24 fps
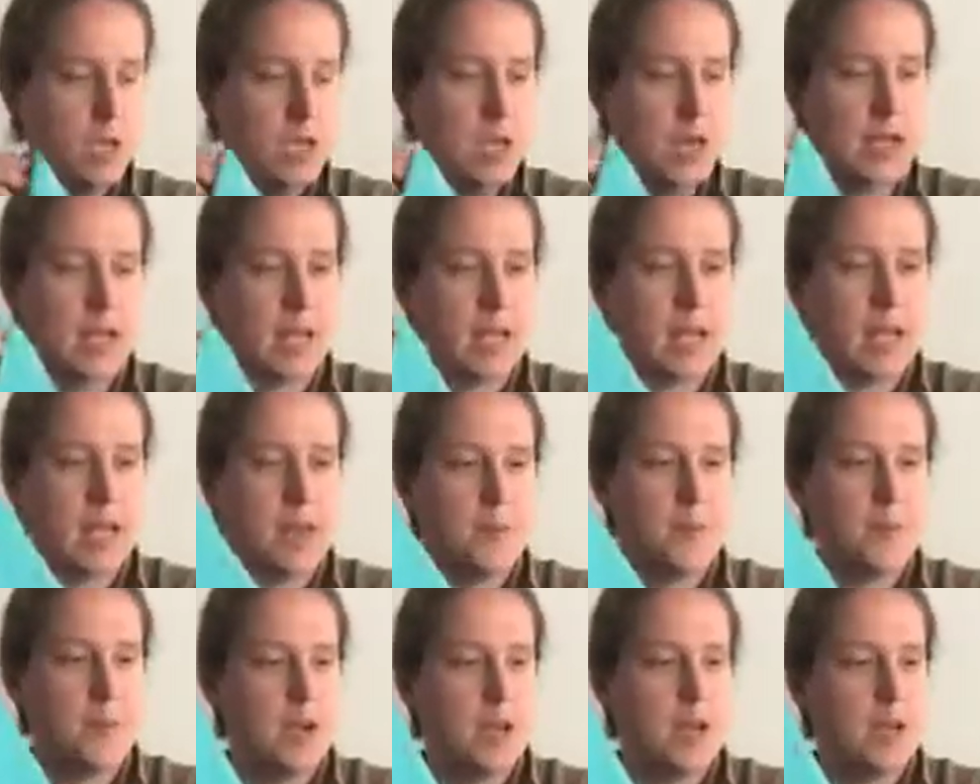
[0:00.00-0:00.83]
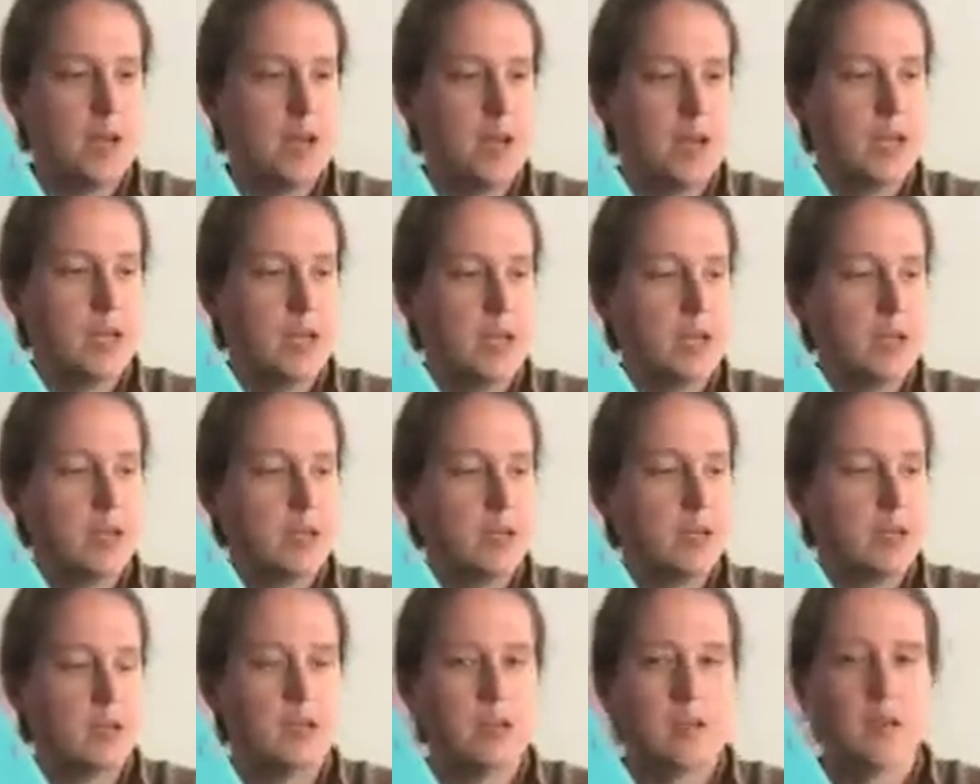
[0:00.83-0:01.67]
And I got my
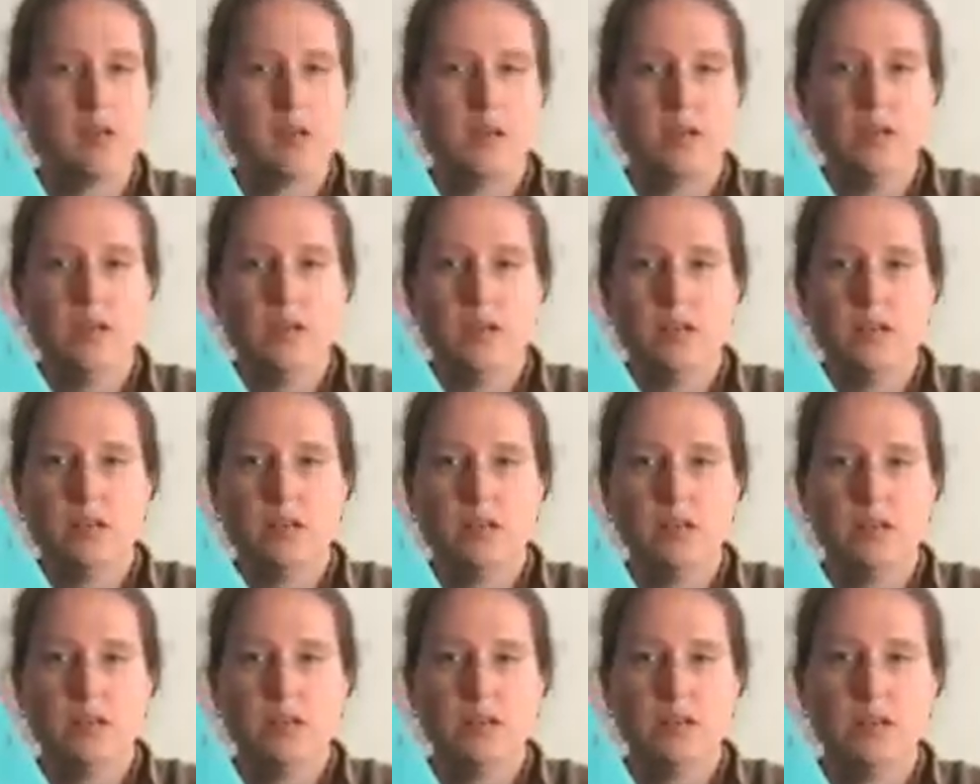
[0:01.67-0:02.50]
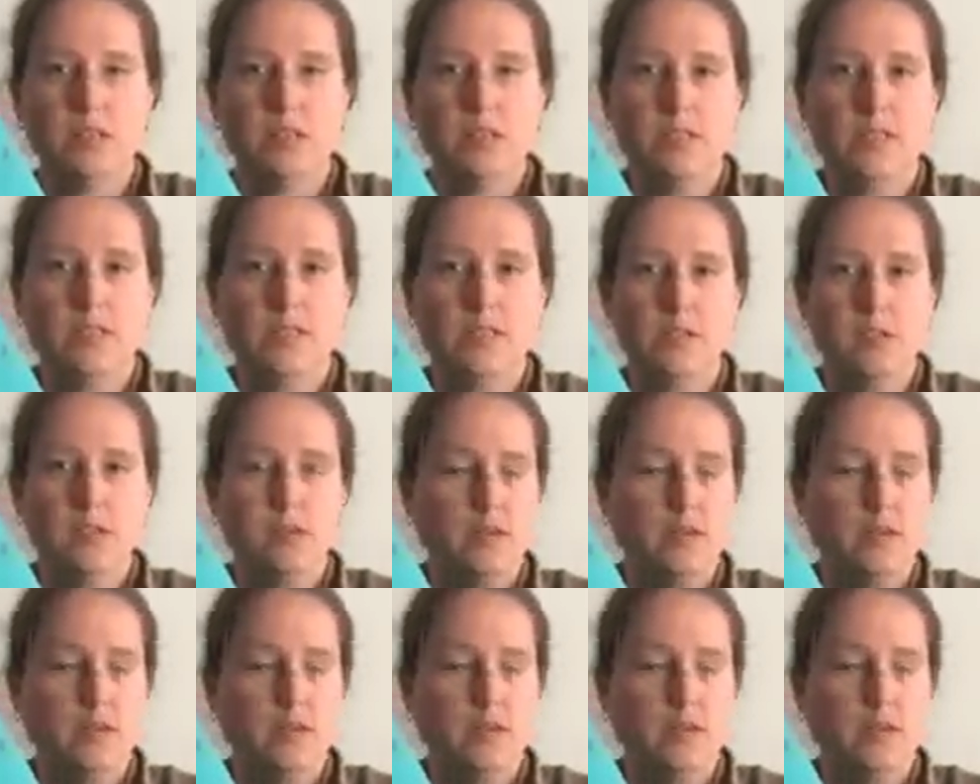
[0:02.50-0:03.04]
trusty